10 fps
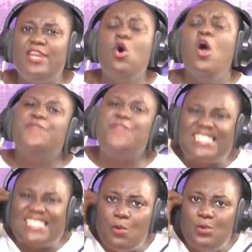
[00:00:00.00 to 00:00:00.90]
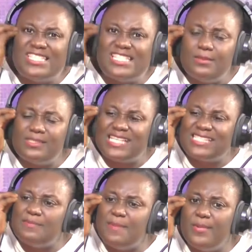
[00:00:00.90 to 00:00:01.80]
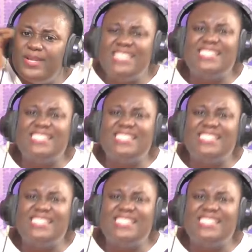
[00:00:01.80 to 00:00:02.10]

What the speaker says: No, for sure, you tell me, set me money.